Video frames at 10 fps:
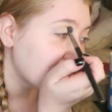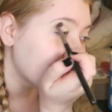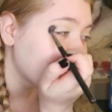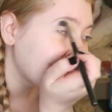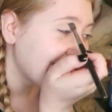
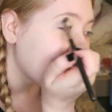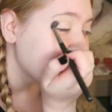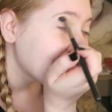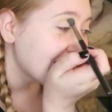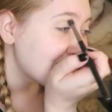clearly,
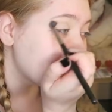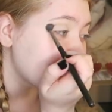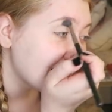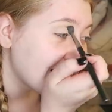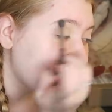it's
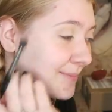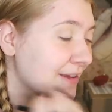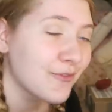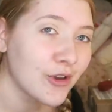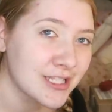because I had
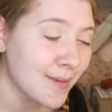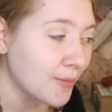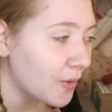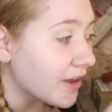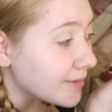my voice
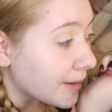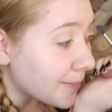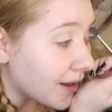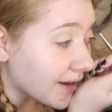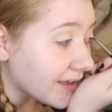memo on in my
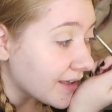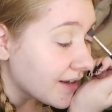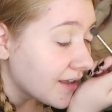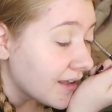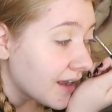
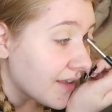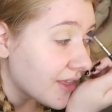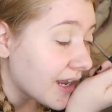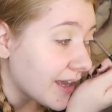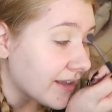pocket
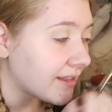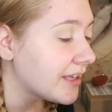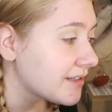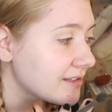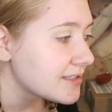and then I
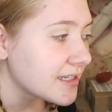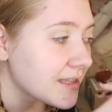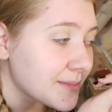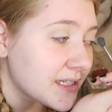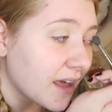like
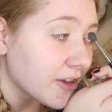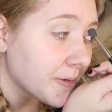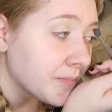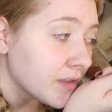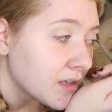sync them
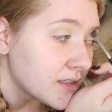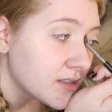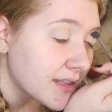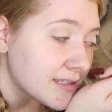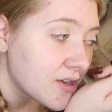together.
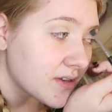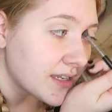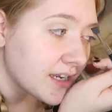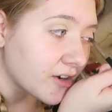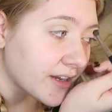So that's how you can
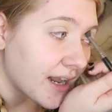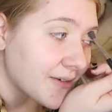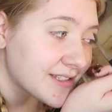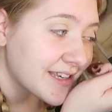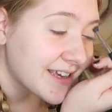hear it.
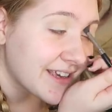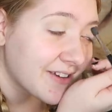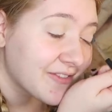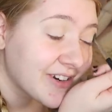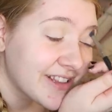I was like
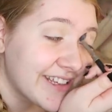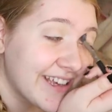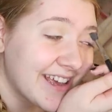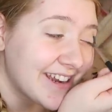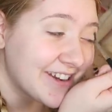
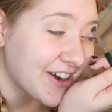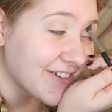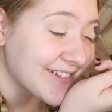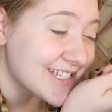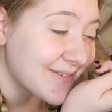really
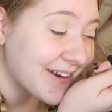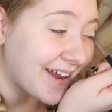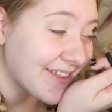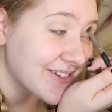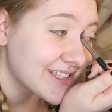nervous about
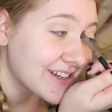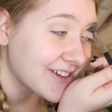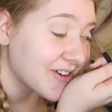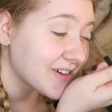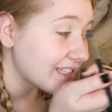how that was gonna
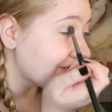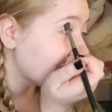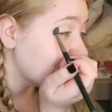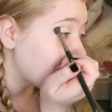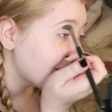go because I
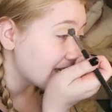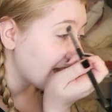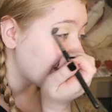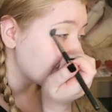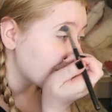really wanted to
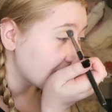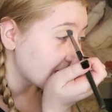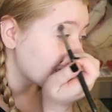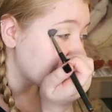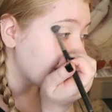have
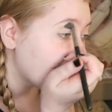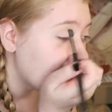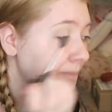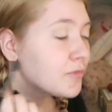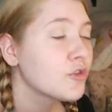something to like
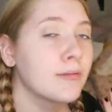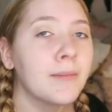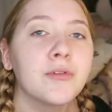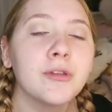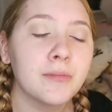
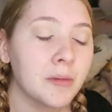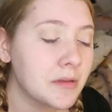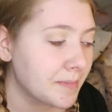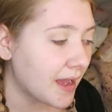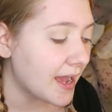remember the
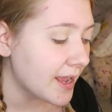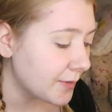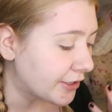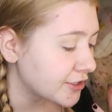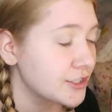moment by.
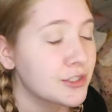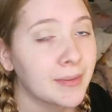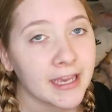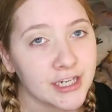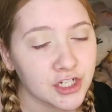We couldn't do
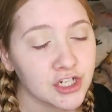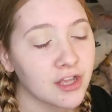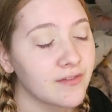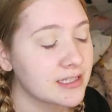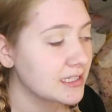pictures.
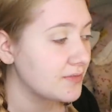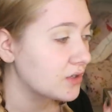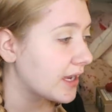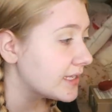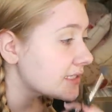Obviously, if
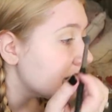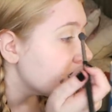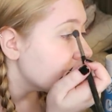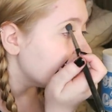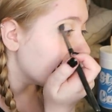you guys
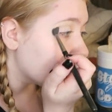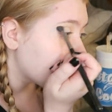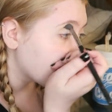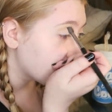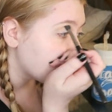know
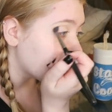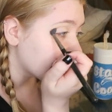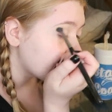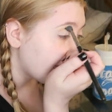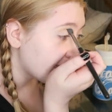about the New
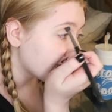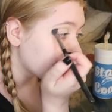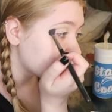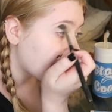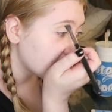York signing,
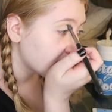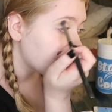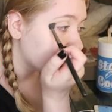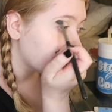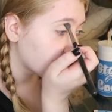there was kind of a
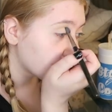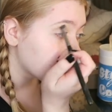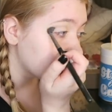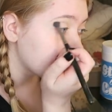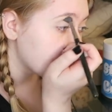lot of
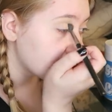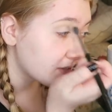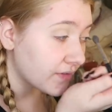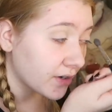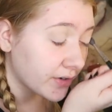rules and it
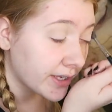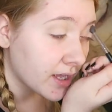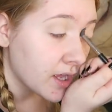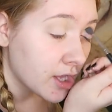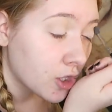was
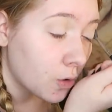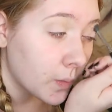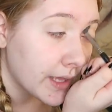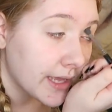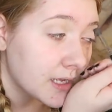very
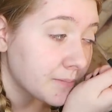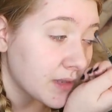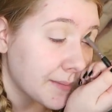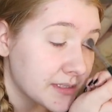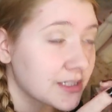quick.
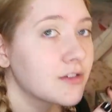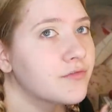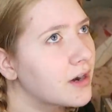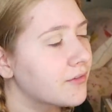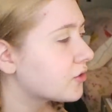I'm still
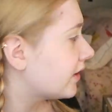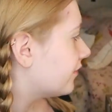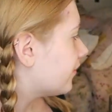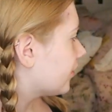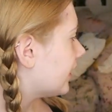forever
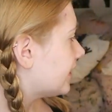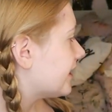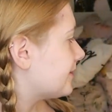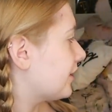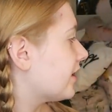grateful for like the
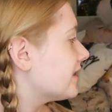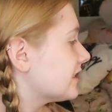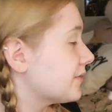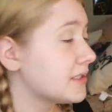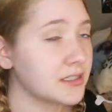experience
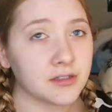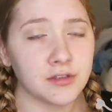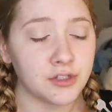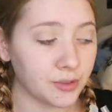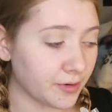and it was
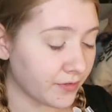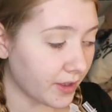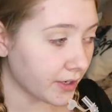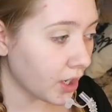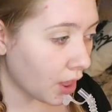still super
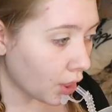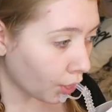fun,